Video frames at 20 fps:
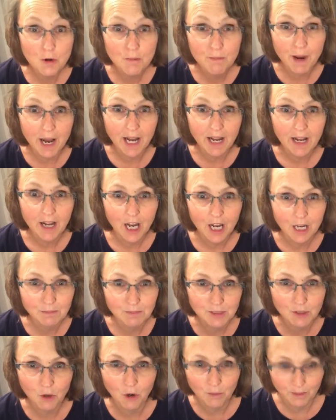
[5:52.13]
I went into
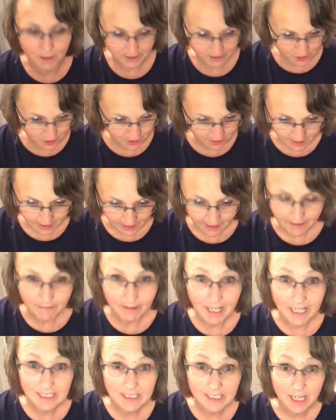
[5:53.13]
our cutlery cupboard.
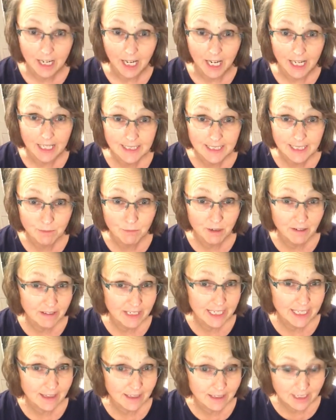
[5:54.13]

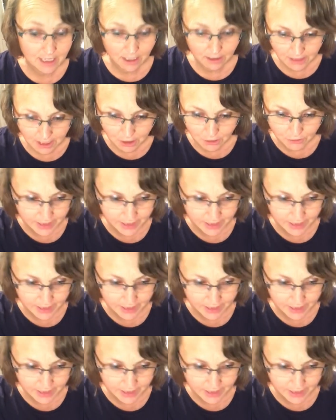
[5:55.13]
Do you know what?